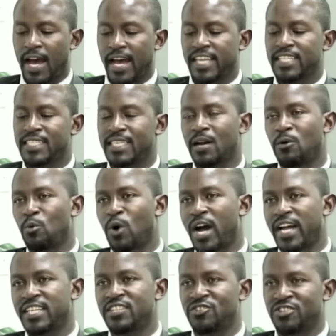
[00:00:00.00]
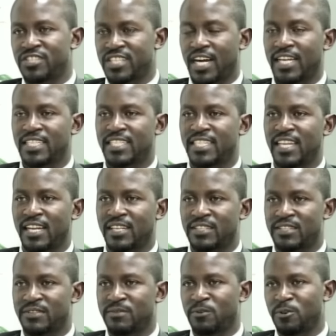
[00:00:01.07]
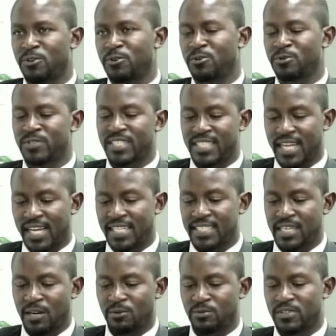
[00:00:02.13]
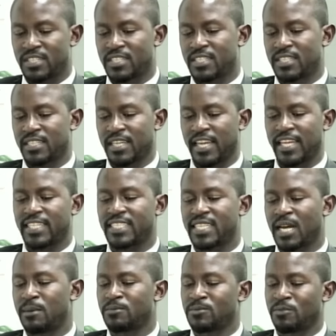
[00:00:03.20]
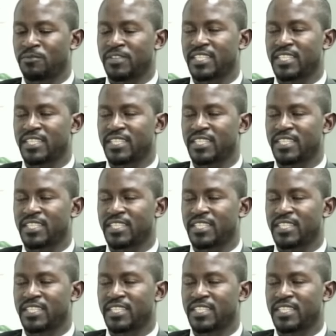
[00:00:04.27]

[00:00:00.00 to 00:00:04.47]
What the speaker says: Is there one research that for you stands out in terms of